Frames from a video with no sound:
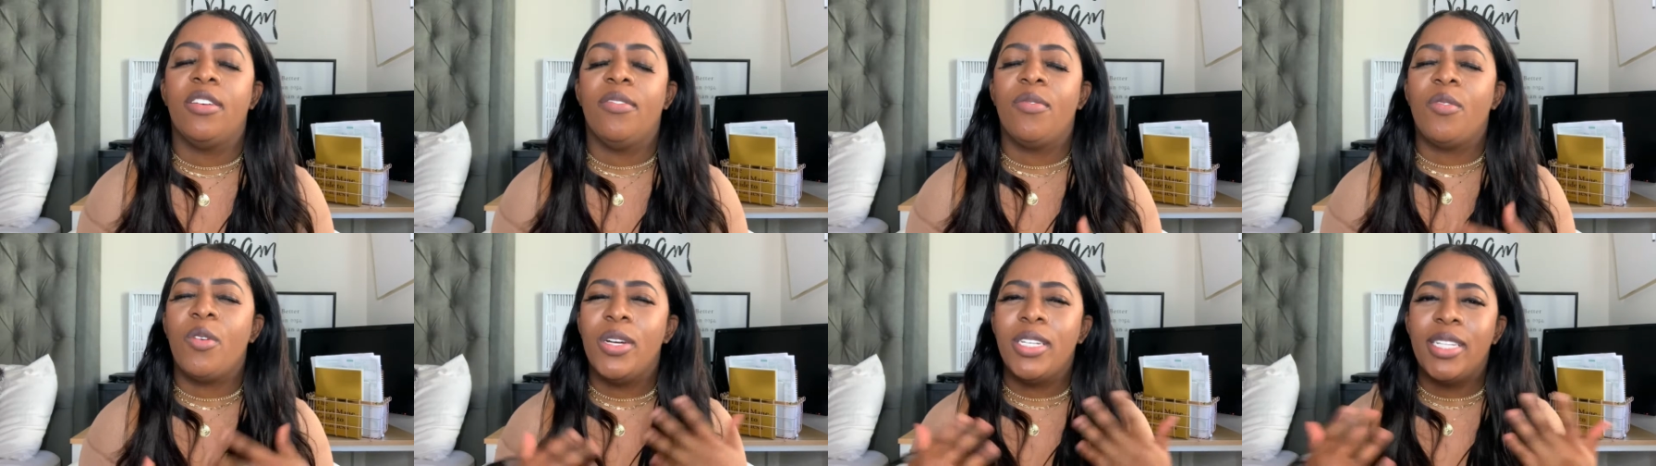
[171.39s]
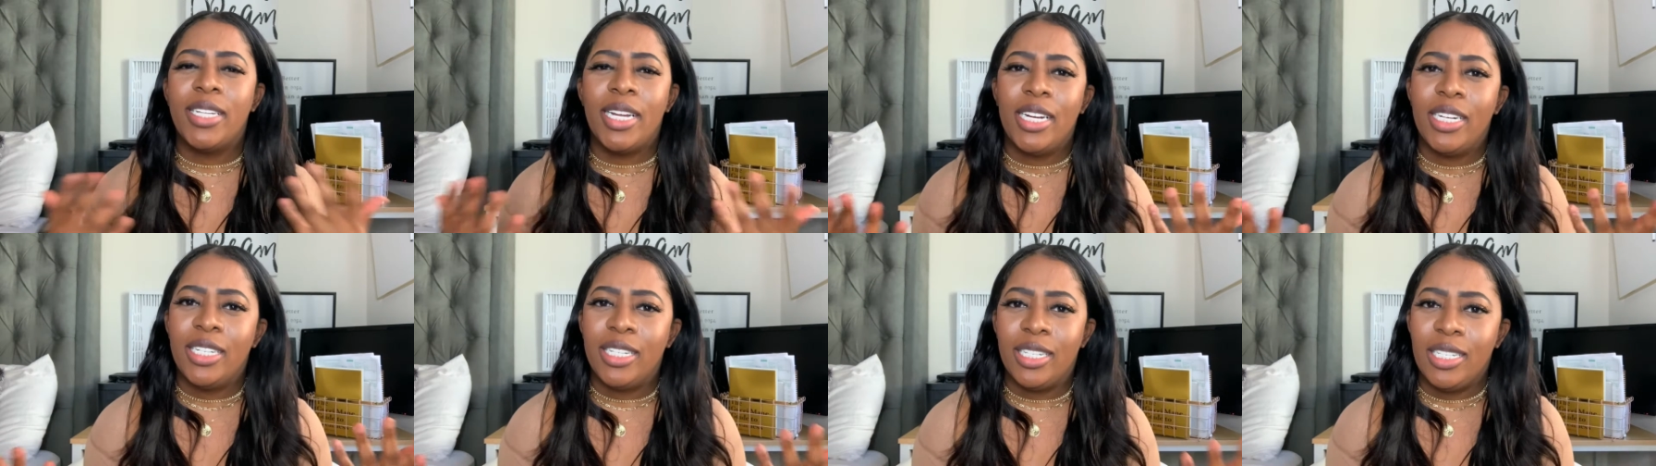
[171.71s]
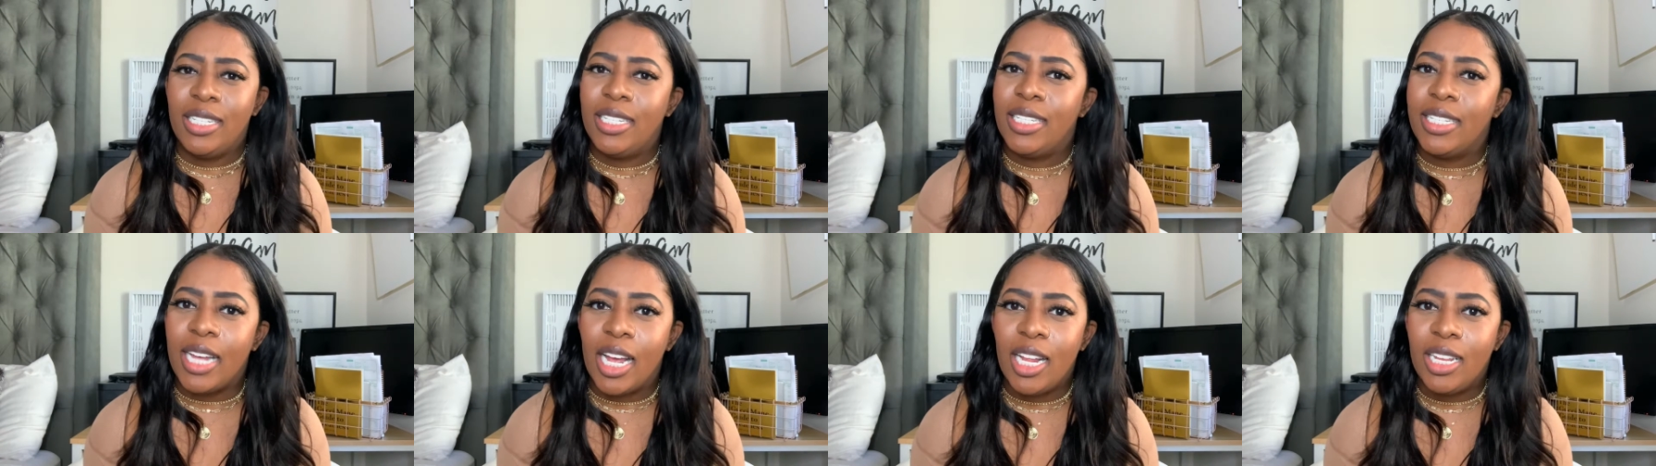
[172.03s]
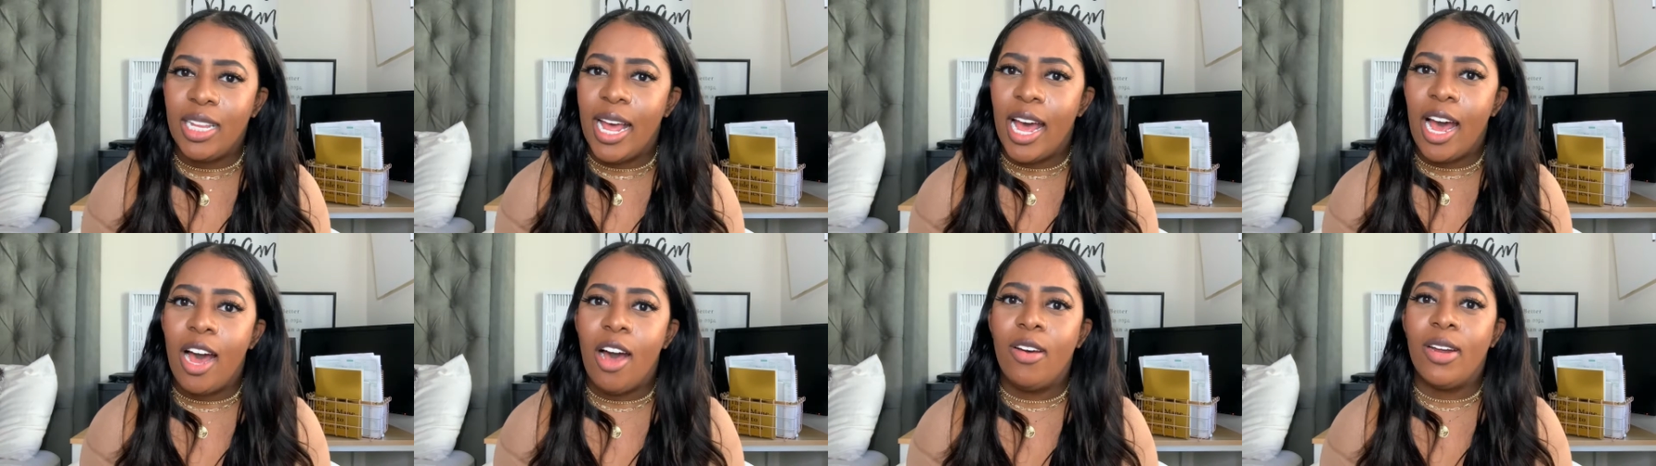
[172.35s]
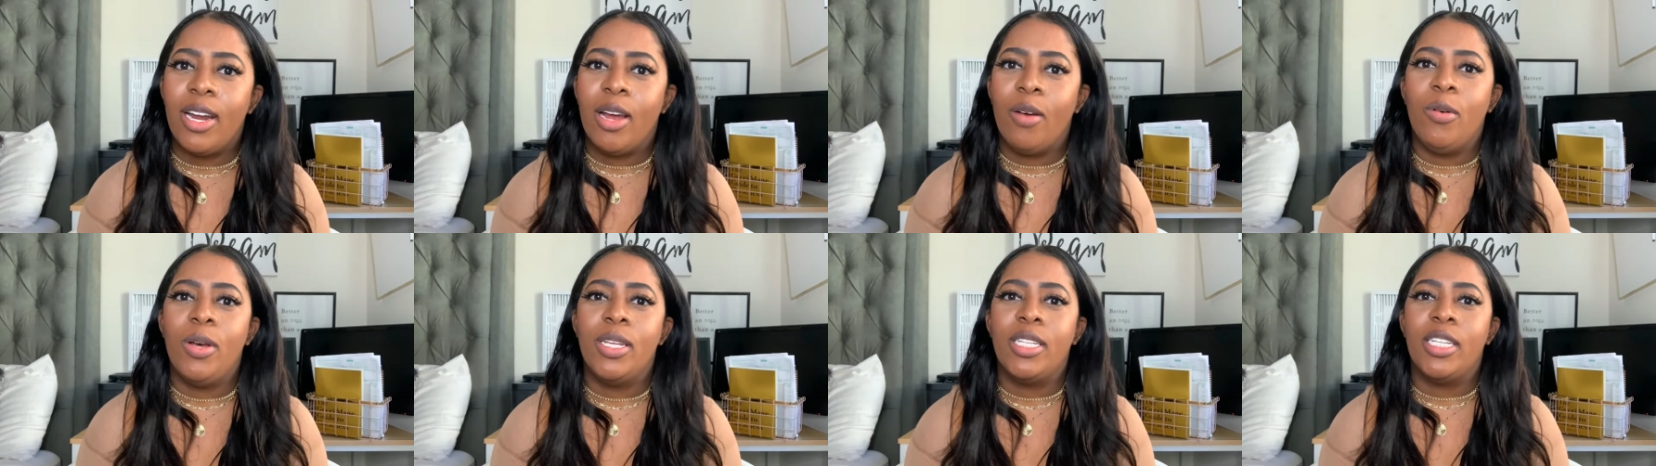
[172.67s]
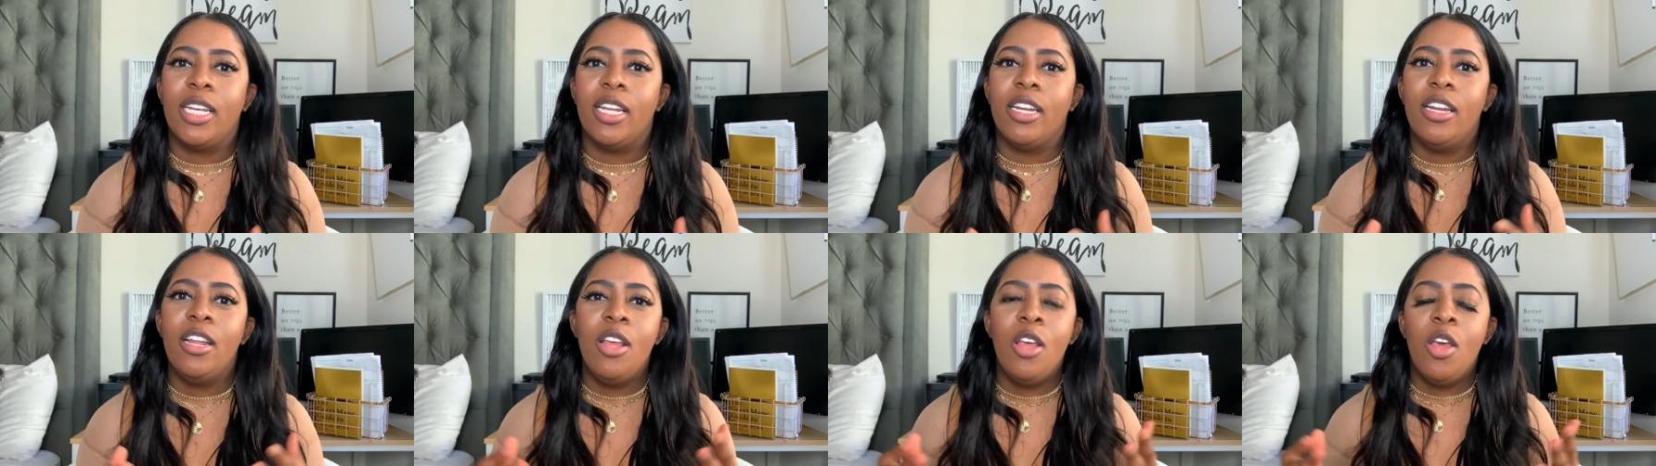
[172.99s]
Of course, I didn't sell out. I
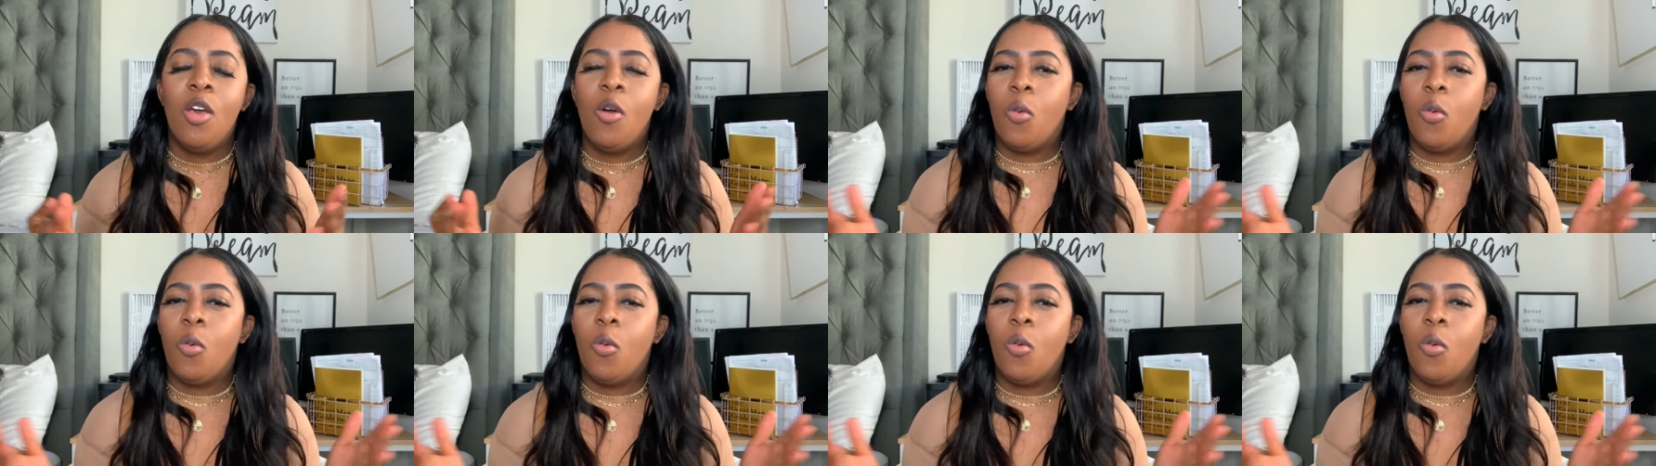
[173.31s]
wasn't